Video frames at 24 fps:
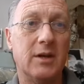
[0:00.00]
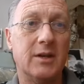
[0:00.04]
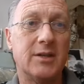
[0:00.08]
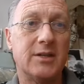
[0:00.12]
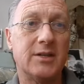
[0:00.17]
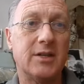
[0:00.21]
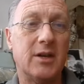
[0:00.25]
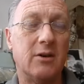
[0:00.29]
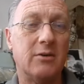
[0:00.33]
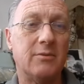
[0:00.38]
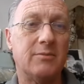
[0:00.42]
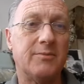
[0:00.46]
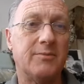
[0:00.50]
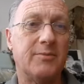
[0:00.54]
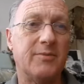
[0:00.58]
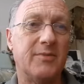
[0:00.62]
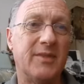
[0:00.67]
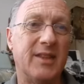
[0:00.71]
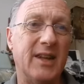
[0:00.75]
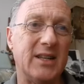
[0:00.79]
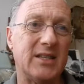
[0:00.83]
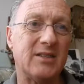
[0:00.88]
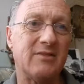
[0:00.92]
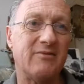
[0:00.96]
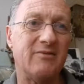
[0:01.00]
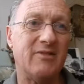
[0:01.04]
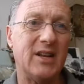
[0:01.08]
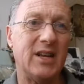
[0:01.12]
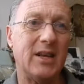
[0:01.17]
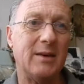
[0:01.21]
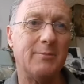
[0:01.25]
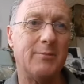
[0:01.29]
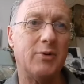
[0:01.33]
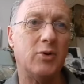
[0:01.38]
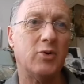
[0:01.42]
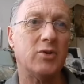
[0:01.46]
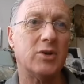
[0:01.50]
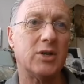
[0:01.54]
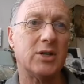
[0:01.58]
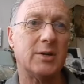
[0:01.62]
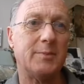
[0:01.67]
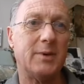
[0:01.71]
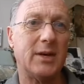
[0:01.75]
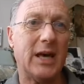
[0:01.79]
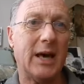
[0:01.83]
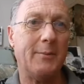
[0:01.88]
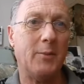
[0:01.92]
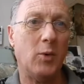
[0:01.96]
So that's really important to
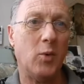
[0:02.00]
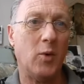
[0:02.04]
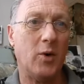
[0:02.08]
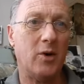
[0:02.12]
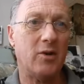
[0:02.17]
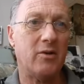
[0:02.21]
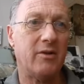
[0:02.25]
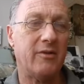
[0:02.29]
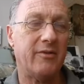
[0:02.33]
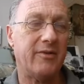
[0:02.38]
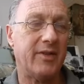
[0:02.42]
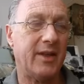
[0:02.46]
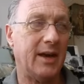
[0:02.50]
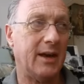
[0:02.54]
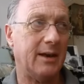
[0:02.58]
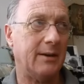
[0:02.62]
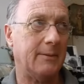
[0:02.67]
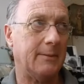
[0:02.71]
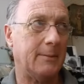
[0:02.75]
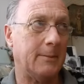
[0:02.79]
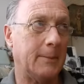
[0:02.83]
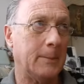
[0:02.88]
become aware of that.